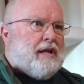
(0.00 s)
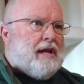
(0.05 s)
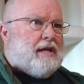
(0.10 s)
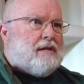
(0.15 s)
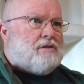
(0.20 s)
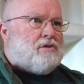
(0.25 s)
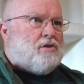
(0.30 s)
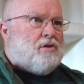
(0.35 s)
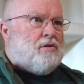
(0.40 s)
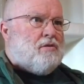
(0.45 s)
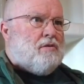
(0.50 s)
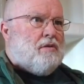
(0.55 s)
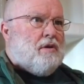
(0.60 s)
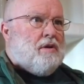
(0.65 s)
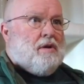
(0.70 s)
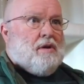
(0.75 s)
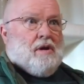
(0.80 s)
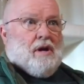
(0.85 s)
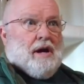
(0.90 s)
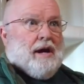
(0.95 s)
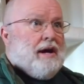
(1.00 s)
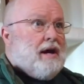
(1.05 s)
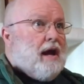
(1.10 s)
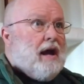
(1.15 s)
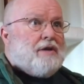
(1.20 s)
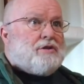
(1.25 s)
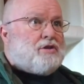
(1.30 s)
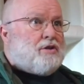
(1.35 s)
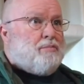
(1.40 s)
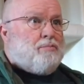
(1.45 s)
that too. Mm. I,
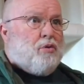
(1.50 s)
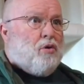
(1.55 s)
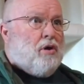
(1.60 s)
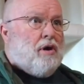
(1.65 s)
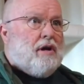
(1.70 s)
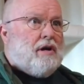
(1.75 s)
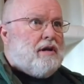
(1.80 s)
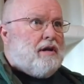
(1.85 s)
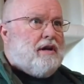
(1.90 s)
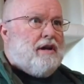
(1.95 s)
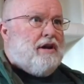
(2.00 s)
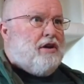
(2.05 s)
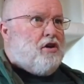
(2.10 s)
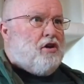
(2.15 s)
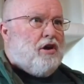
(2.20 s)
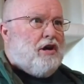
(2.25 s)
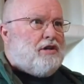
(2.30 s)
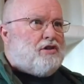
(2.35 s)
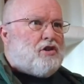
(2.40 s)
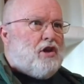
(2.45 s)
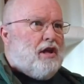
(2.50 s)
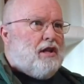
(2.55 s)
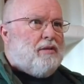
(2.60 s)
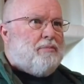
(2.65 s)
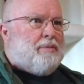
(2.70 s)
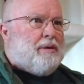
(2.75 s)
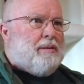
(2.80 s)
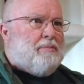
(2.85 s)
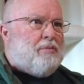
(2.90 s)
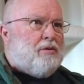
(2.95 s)
I support and encourage all the
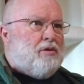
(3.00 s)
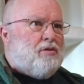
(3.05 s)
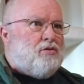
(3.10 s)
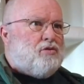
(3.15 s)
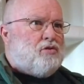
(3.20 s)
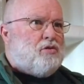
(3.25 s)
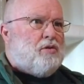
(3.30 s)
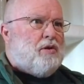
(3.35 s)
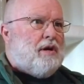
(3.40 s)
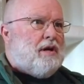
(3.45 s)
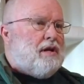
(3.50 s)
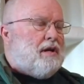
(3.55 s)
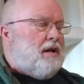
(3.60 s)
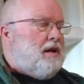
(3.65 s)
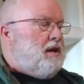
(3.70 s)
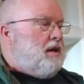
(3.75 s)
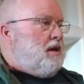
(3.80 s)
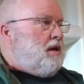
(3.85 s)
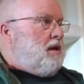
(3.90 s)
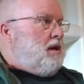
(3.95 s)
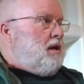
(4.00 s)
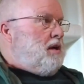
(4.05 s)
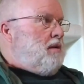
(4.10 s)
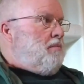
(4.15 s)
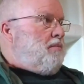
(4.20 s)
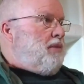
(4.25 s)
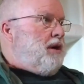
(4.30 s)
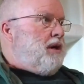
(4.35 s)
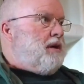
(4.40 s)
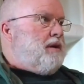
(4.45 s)
people who do it,
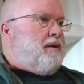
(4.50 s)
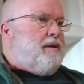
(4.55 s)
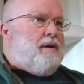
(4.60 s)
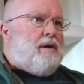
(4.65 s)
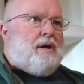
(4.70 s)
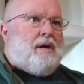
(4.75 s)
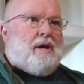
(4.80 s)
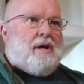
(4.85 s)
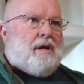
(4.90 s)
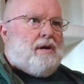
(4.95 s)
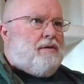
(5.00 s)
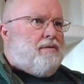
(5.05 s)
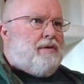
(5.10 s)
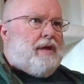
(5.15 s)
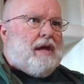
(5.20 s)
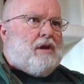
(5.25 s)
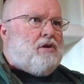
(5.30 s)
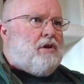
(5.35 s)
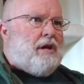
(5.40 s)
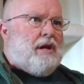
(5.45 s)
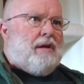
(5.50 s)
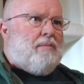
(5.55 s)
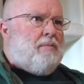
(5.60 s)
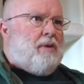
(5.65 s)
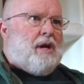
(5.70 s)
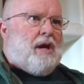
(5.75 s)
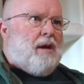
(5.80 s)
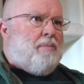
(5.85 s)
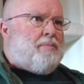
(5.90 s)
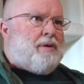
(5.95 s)
but they could eat
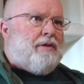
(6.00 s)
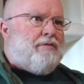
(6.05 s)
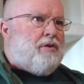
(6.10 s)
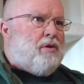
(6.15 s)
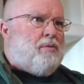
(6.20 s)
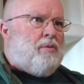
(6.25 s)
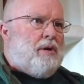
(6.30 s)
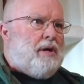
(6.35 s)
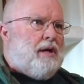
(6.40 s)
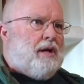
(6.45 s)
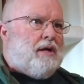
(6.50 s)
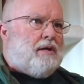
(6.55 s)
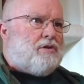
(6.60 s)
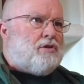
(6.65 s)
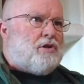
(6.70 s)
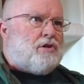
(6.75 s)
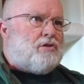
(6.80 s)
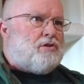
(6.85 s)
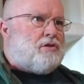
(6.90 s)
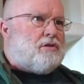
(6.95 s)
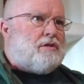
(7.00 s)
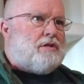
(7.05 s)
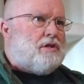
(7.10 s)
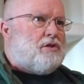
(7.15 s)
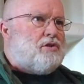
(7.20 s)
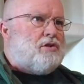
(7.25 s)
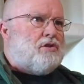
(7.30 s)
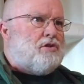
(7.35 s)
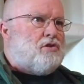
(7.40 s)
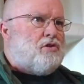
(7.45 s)
me up every week. Just mm-hmm.
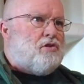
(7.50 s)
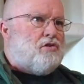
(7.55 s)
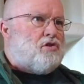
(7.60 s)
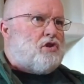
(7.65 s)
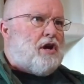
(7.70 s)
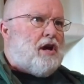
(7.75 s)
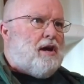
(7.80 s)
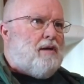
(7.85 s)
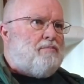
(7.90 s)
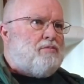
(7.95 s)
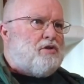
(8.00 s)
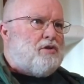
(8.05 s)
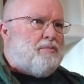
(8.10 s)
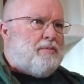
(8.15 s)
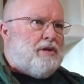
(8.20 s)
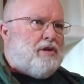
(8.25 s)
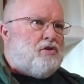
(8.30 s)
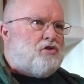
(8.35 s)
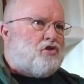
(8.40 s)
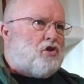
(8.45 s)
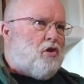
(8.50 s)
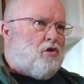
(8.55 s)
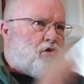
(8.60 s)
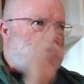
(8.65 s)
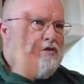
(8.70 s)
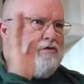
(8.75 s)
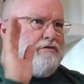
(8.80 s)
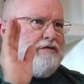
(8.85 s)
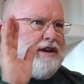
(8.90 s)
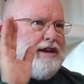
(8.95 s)
this is your job to be, show
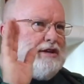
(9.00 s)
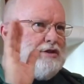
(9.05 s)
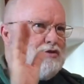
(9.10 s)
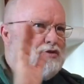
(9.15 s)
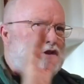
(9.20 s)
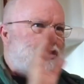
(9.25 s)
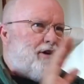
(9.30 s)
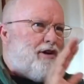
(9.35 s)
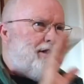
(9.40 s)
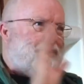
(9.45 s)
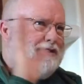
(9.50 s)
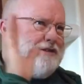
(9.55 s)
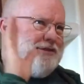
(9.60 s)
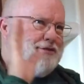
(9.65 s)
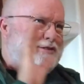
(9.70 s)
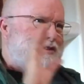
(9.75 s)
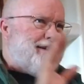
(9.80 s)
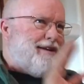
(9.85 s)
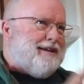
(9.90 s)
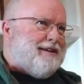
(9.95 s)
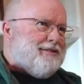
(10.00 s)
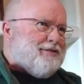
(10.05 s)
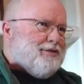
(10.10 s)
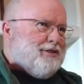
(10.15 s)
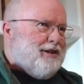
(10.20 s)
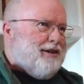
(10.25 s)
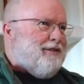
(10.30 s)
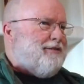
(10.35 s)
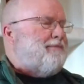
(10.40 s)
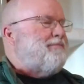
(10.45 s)
your face at all these things.
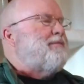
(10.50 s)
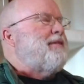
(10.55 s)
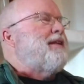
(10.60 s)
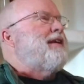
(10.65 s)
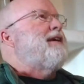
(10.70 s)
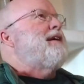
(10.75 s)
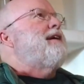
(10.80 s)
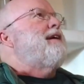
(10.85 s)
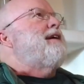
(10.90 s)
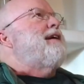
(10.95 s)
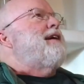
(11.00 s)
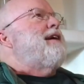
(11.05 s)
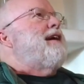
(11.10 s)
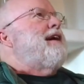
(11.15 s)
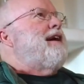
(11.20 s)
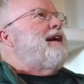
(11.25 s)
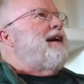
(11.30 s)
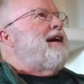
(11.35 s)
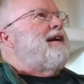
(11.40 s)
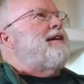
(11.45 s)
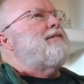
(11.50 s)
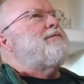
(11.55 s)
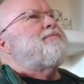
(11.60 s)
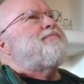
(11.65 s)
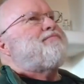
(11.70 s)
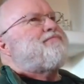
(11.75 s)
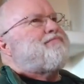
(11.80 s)
Right. You know? uh,